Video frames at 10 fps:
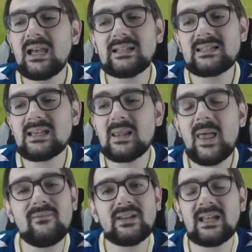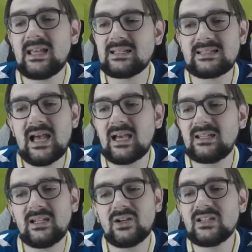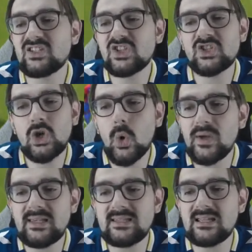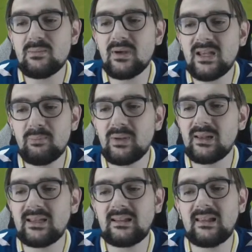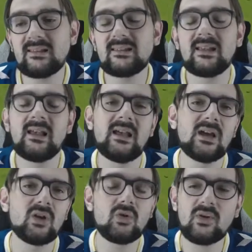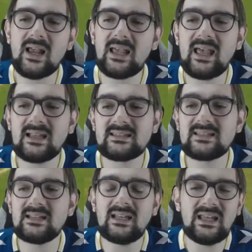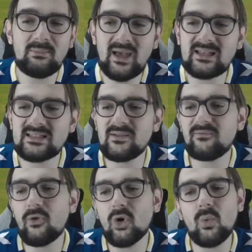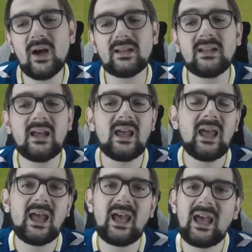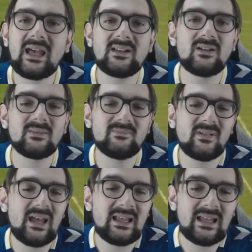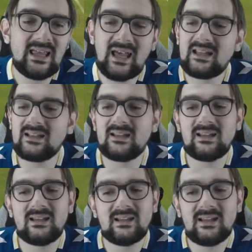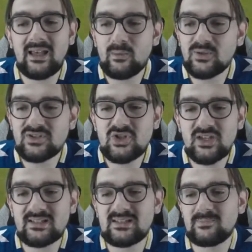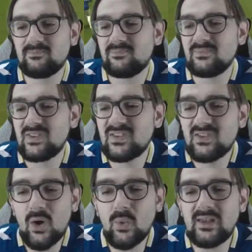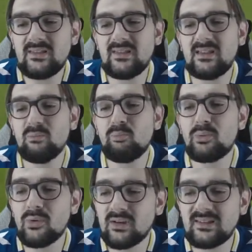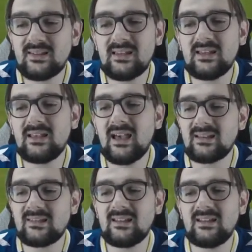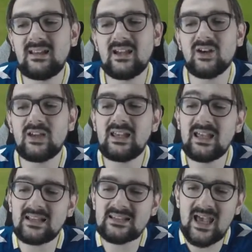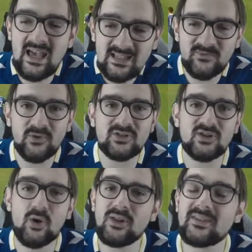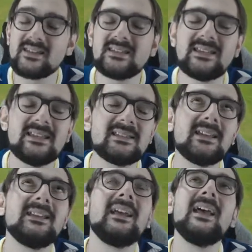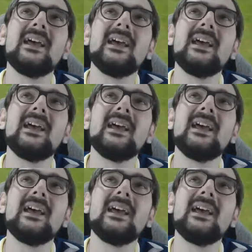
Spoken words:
It's 11 against 9 here. It's so easy to manipulate this. Gray gets it. He makes it 4-1. And again, it was just so easy. Brooksy gets in here. He gets his first goal of the season.